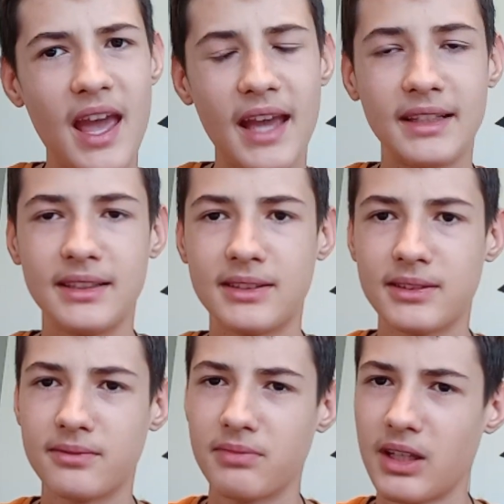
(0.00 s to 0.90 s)
and it
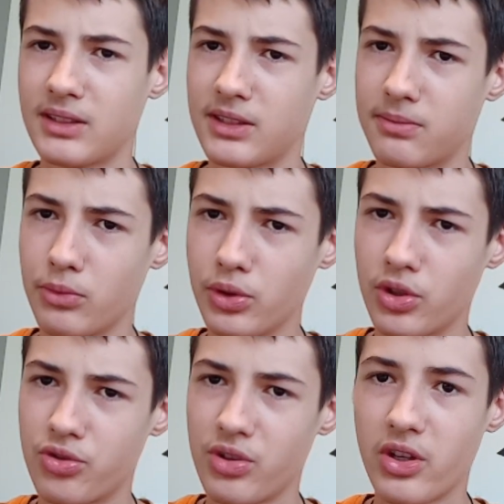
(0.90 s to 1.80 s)
has a smoother
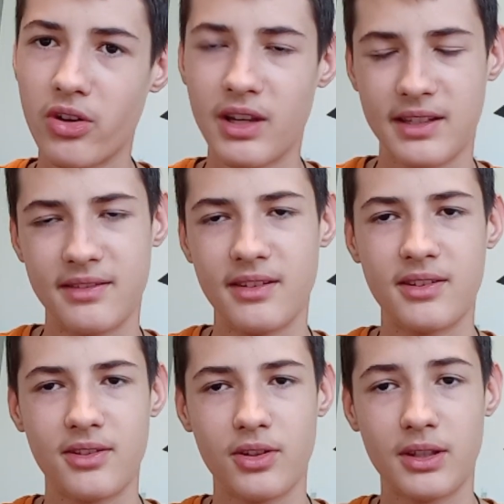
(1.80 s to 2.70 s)
trigger as
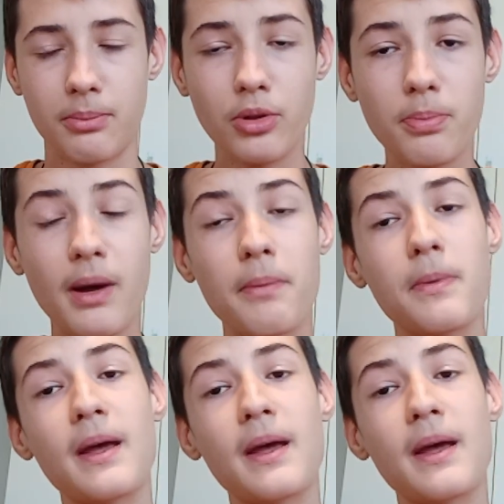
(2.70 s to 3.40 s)
it's not a bullpup,